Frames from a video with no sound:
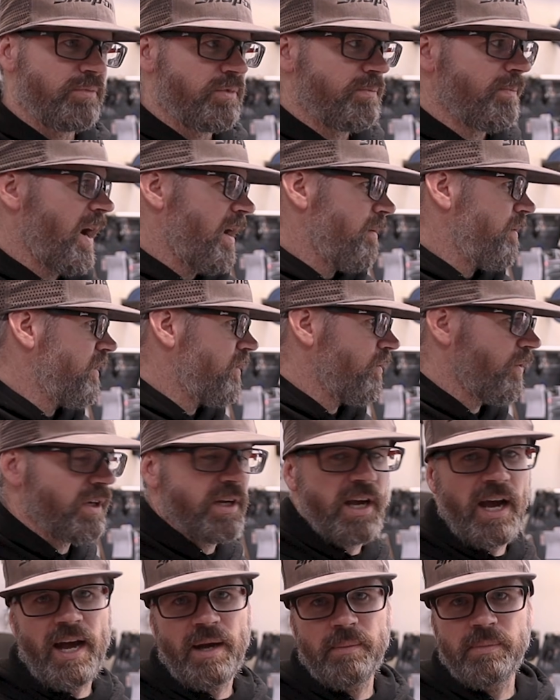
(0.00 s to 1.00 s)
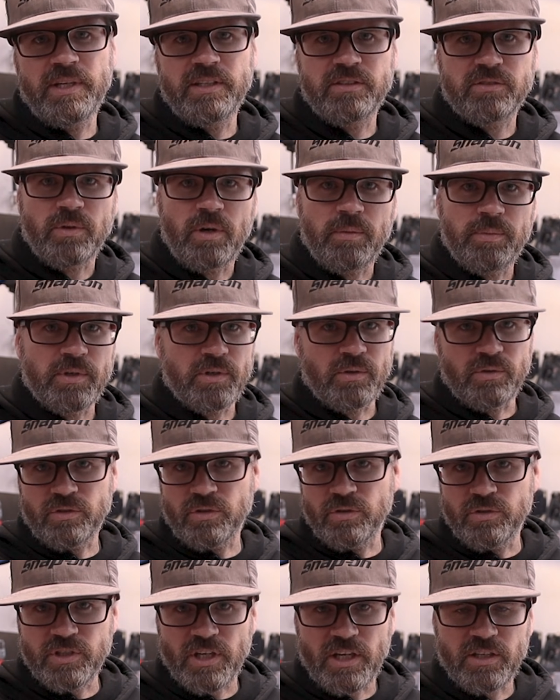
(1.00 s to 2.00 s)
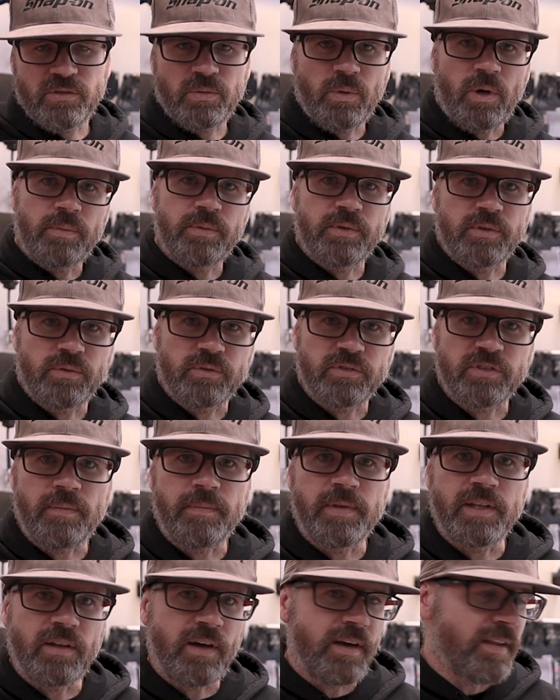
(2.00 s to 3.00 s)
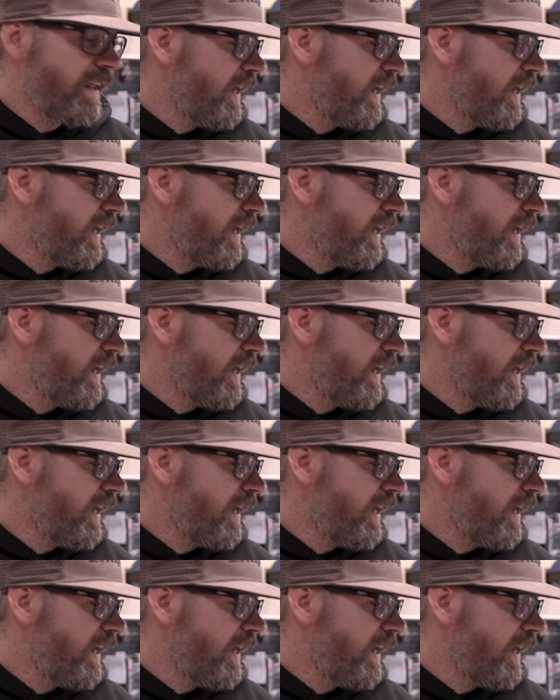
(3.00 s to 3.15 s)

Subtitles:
maybe do we RB swap it or 2J swap it or something like